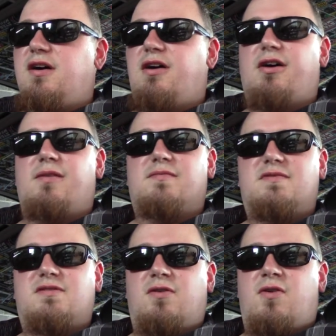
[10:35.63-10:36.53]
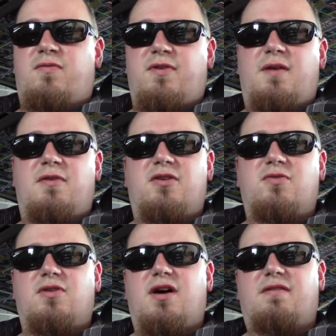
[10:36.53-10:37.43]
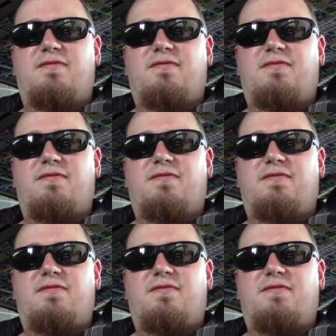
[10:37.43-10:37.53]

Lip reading: So hopefully I'm going to do a lot of